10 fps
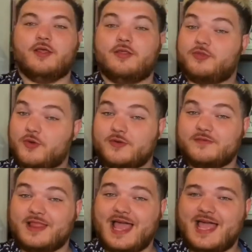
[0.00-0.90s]
Throne of
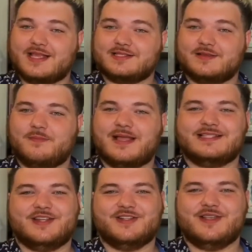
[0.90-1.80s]
Glass by
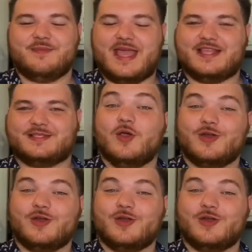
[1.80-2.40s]
Sarah J. Maas.